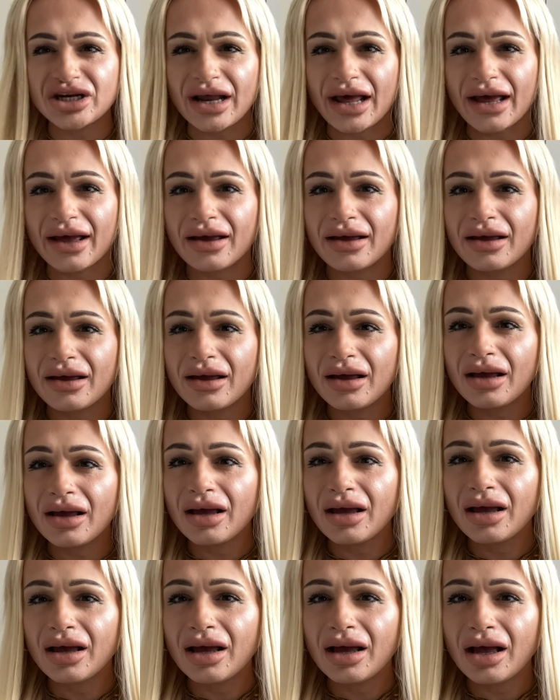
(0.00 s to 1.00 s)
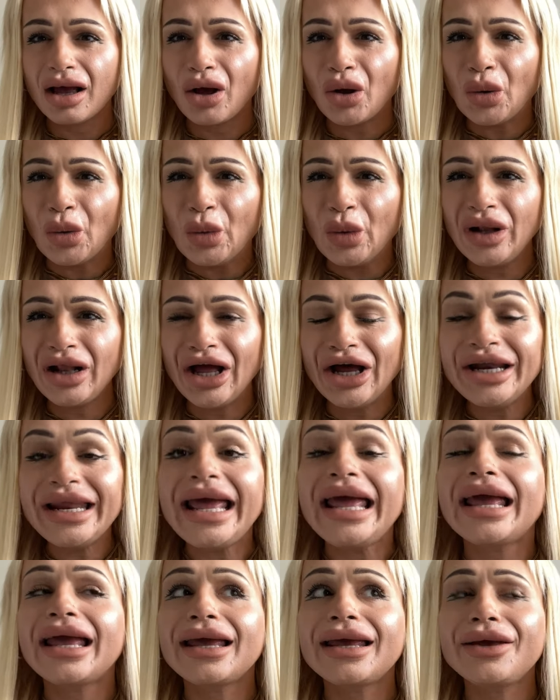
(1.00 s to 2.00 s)
it. Well,
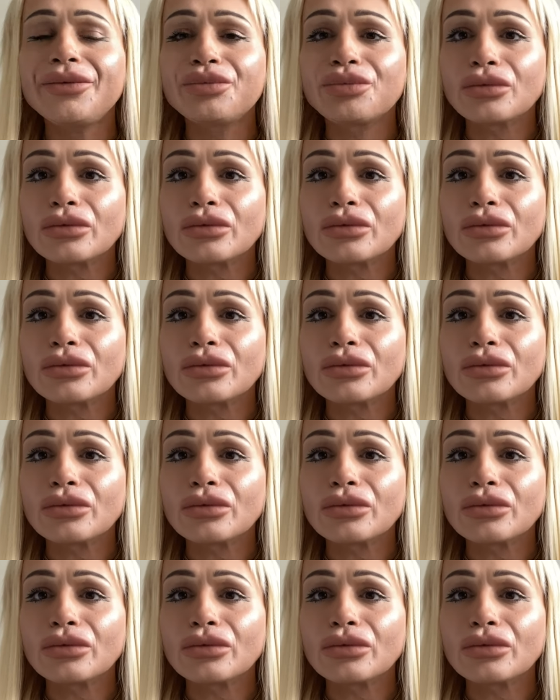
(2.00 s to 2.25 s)
honey,